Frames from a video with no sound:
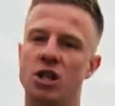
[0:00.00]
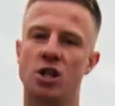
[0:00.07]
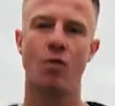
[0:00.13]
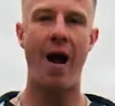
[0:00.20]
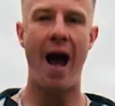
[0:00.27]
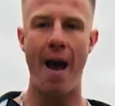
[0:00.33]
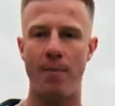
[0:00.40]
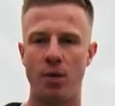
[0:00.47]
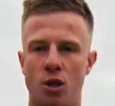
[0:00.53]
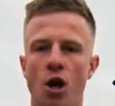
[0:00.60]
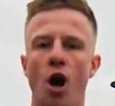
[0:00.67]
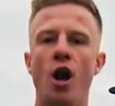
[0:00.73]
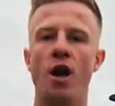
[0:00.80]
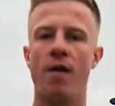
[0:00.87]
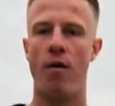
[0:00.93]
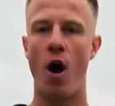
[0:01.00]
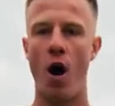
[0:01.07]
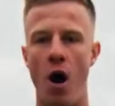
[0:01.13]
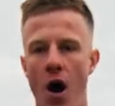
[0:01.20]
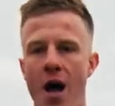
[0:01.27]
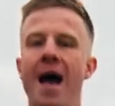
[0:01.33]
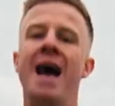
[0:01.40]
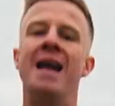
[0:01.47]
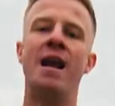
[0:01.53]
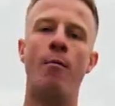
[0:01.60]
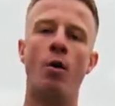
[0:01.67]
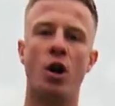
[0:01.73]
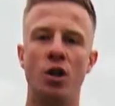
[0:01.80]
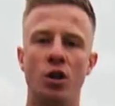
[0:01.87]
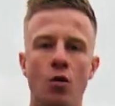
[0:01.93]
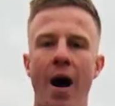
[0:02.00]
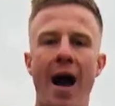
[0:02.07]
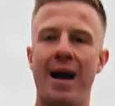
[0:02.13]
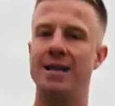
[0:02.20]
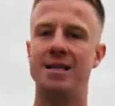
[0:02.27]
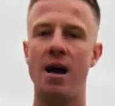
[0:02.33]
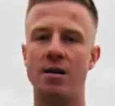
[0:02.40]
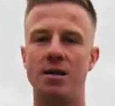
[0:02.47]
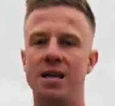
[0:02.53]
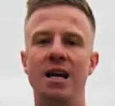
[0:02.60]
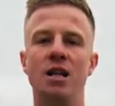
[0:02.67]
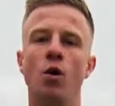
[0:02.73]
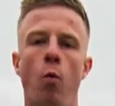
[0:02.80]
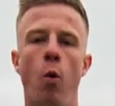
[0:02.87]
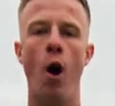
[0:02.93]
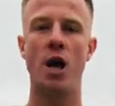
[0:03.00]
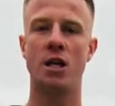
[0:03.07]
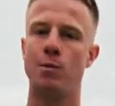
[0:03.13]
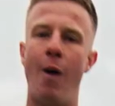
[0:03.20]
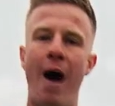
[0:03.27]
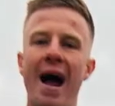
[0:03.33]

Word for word: to describe a journey of hurt. Now I can cry cause I've seen the worst